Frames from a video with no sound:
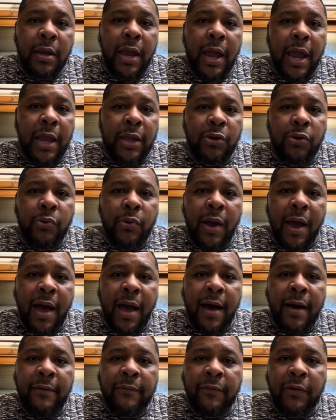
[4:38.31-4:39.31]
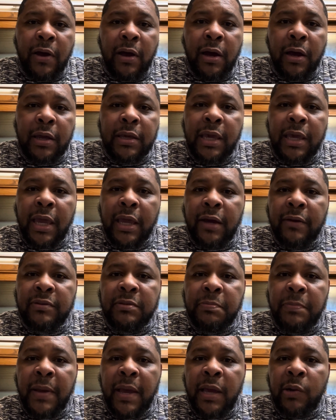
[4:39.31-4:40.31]
and you have king of
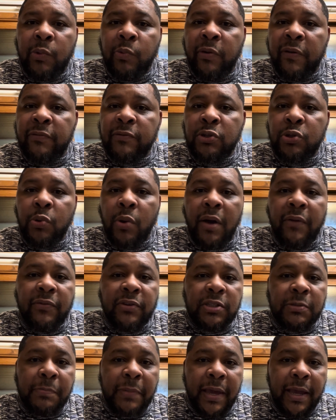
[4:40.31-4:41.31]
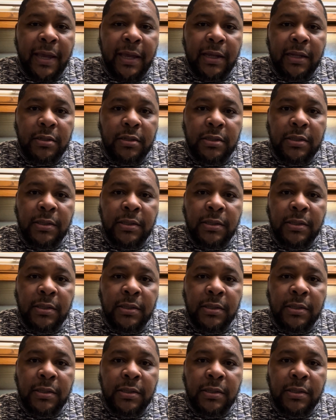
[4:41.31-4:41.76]
spade with 2 other spades.